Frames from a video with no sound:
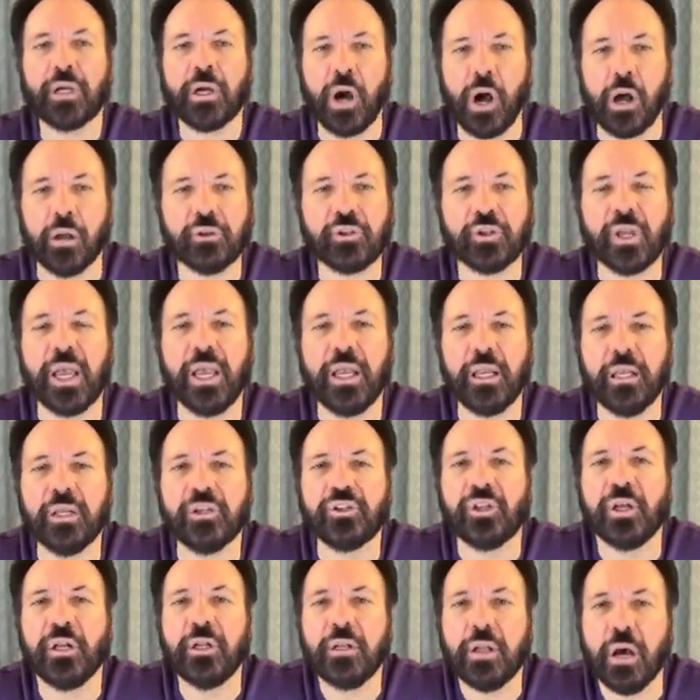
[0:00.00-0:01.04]
because it
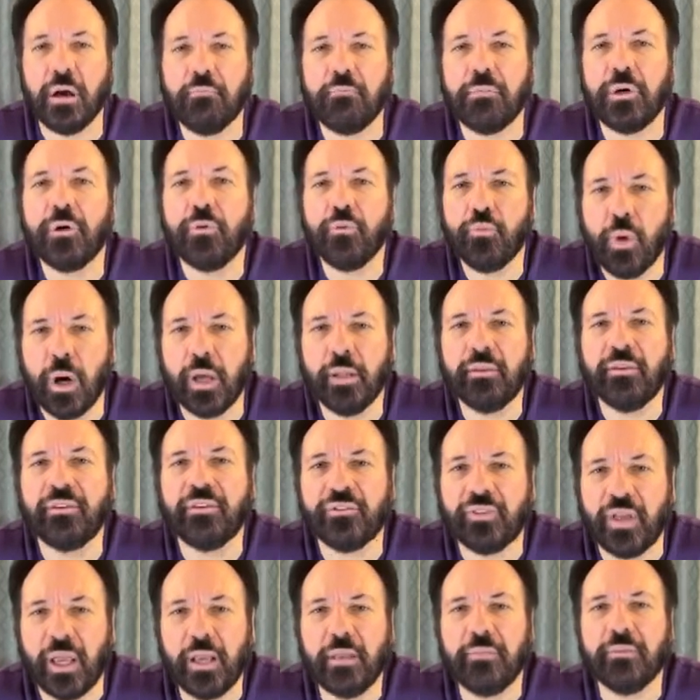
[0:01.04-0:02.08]
is the number one
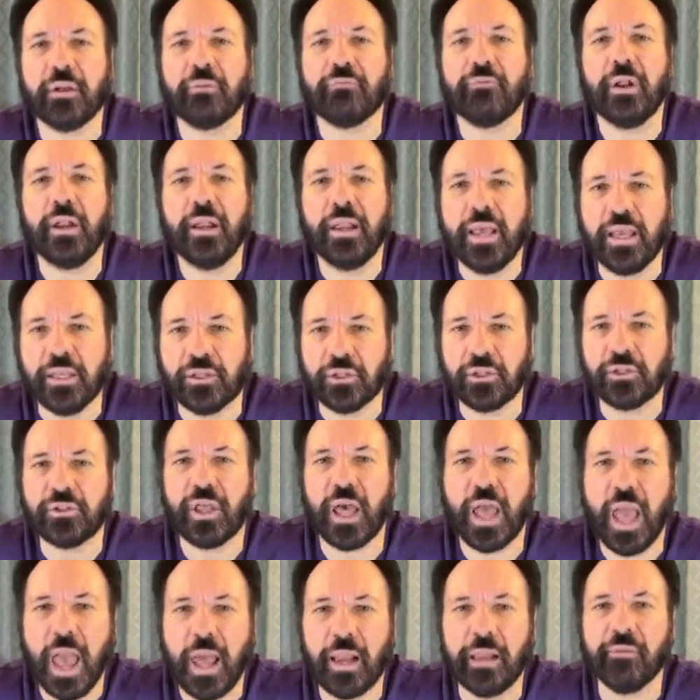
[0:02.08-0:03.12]
thing that
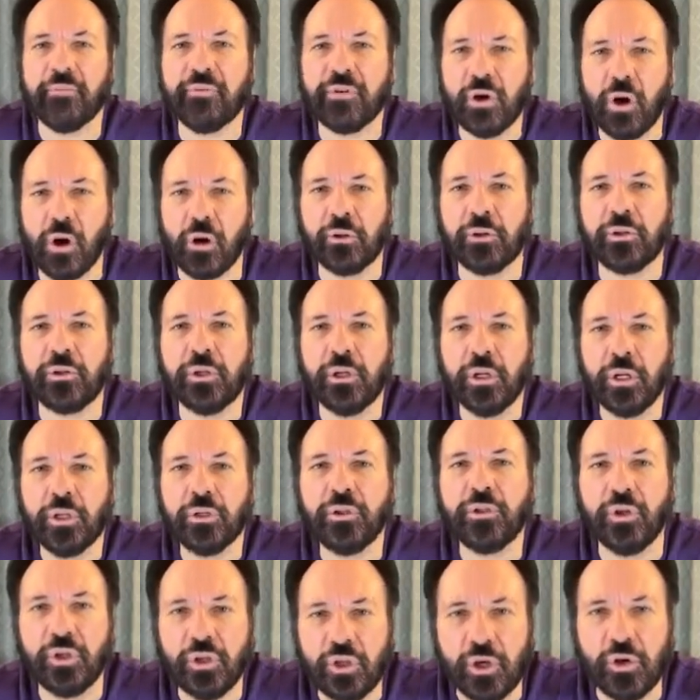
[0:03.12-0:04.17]
releases the hand of God
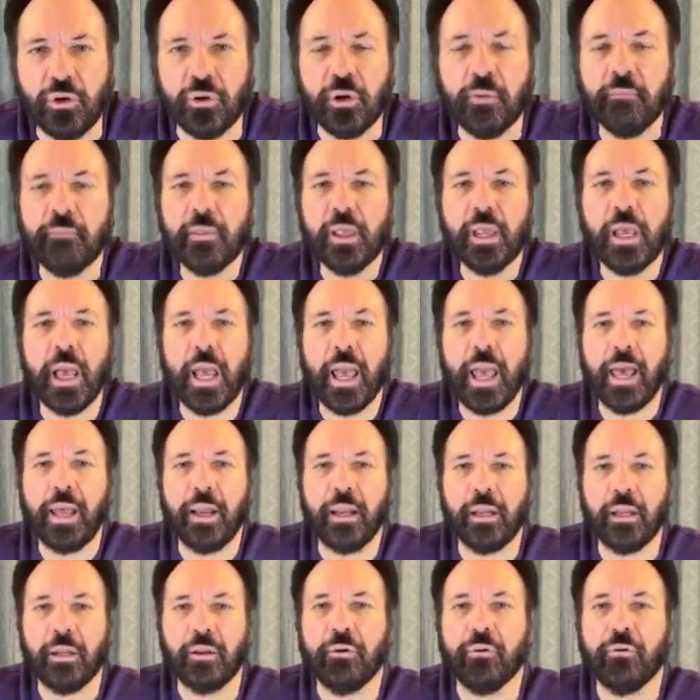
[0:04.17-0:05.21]
to you.
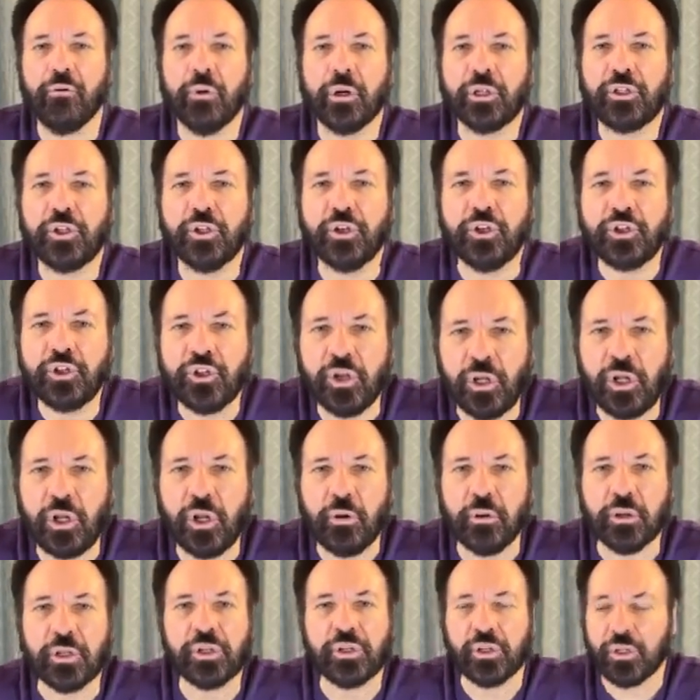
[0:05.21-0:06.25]
And what you
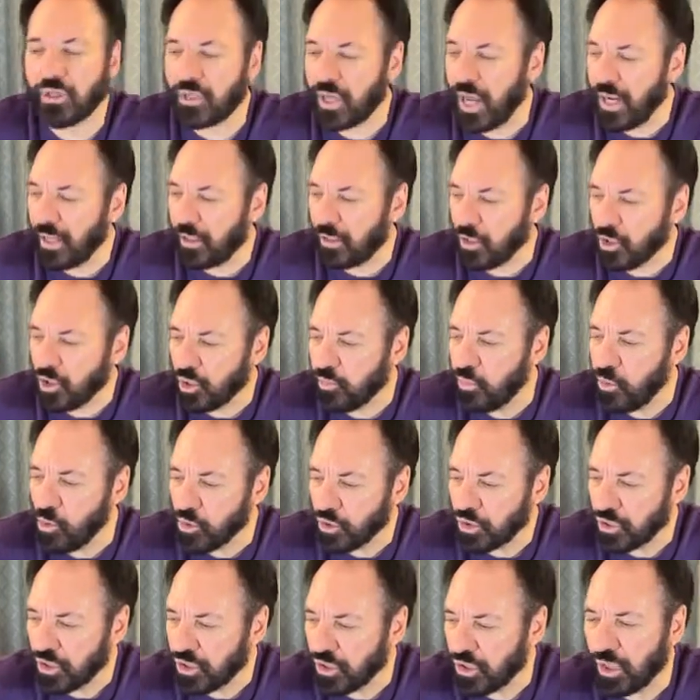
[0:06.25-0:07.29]
should do is take those
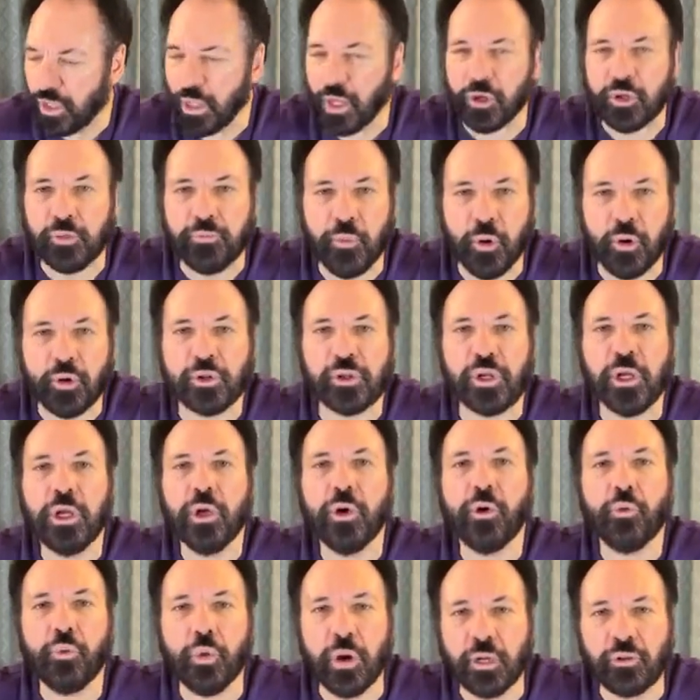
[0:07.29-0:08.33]
portions in those books,
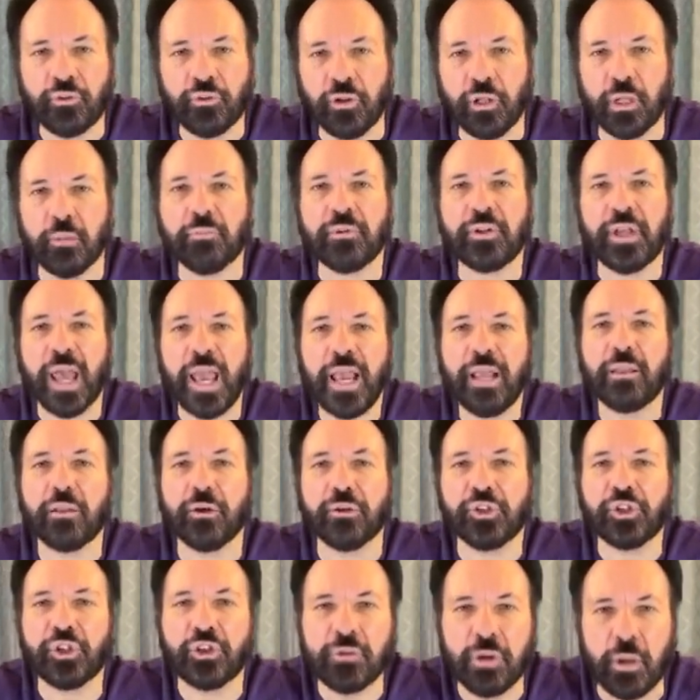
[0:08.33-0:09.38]
work through them,
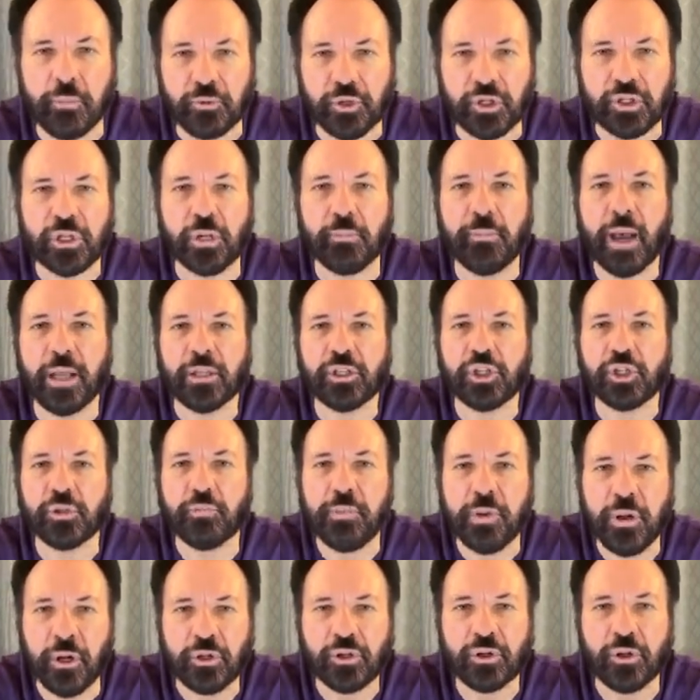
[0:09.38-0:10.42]
take those scriptures about
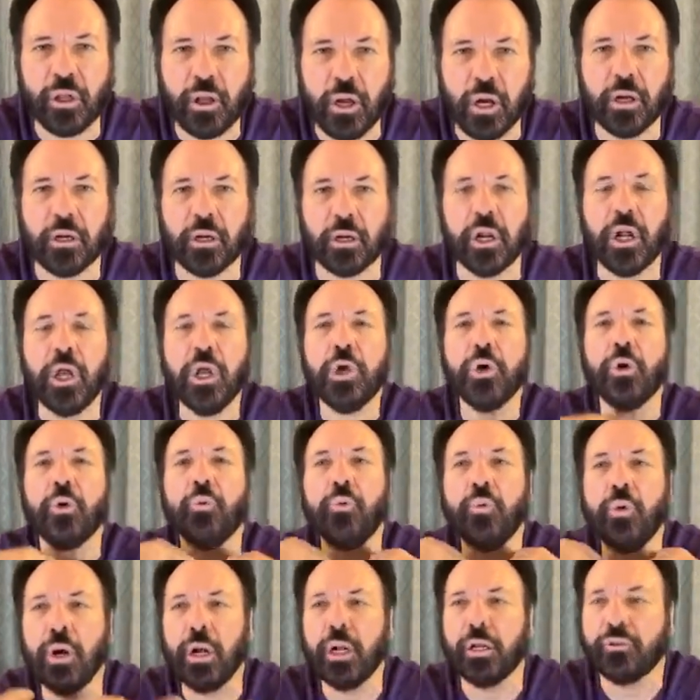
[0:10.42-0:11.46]
spiritual hunger,
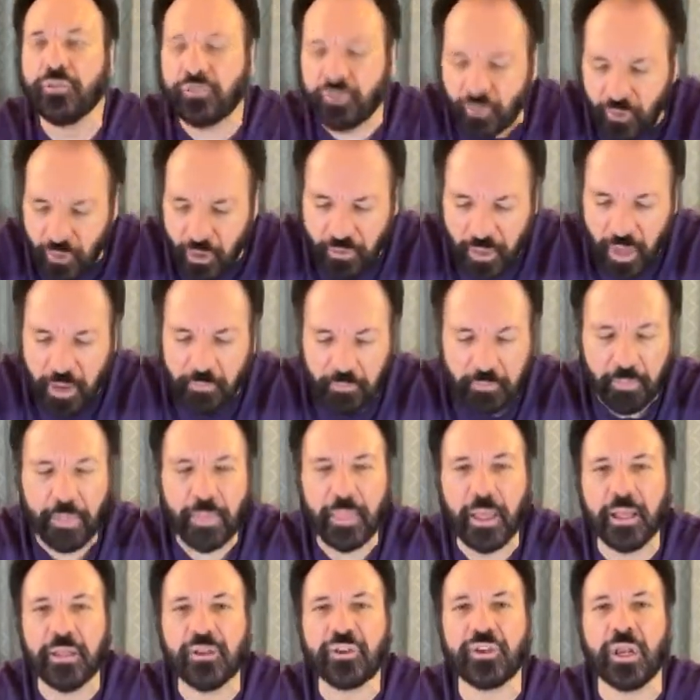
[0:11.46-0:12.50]
work through
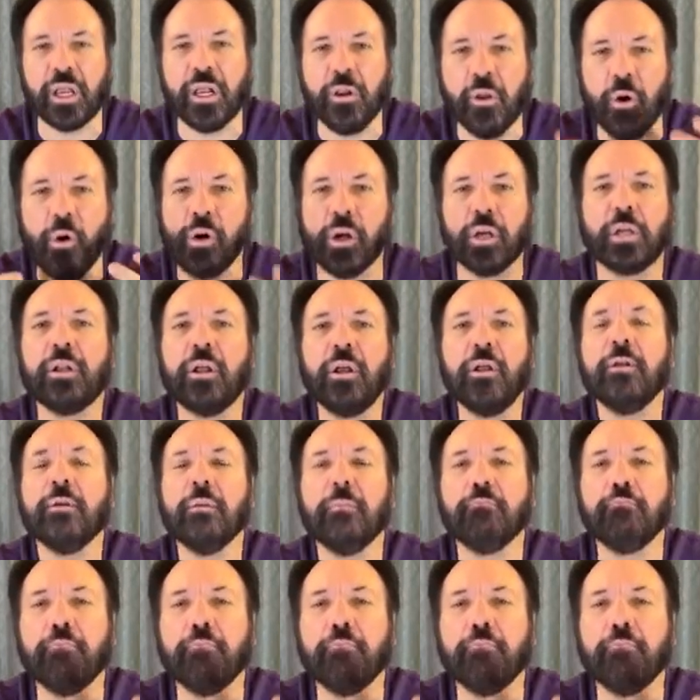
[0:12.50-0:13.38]
them and say, Lord,